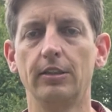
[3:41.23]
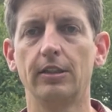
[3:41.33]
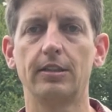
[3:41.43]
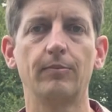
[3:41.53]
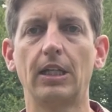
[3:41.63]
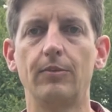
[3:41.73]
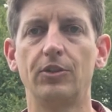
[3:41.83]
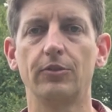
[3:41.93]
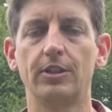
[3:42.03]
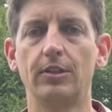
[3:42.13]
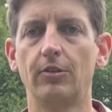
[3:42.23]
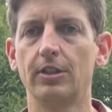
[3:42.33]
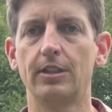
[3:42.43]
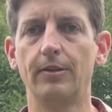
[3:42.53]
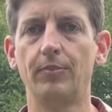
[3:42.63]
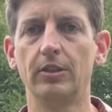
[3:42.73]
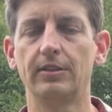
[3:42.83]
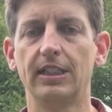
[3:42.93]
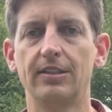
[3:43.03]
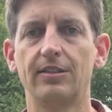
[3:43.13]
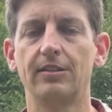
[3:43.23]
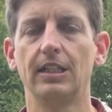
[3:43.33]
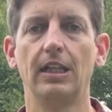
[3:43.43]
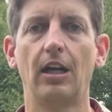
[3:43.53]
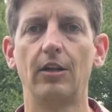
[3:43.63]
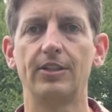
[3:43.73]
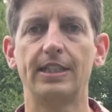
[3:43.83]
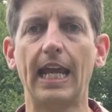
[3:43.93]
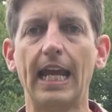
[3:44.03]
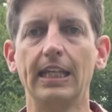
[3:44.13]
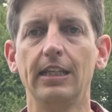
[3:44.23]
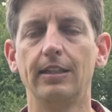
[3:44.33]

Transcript: Because sometimes you'll notice that bell tents are saggy.